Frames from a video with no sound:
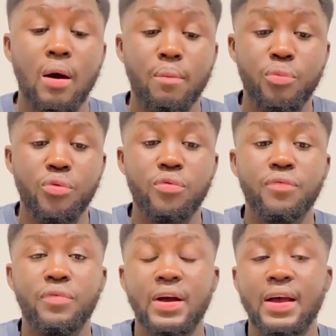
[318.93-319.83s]

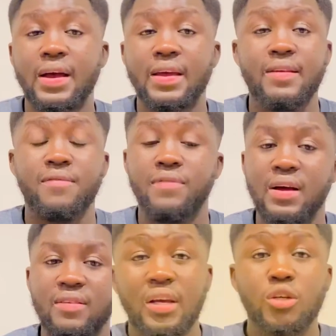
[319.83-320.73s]
prove any
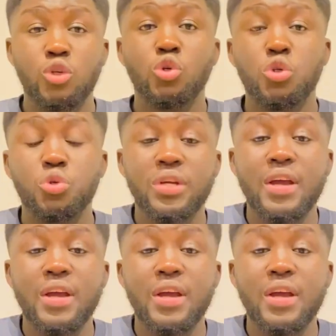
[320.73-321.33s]
fund. So should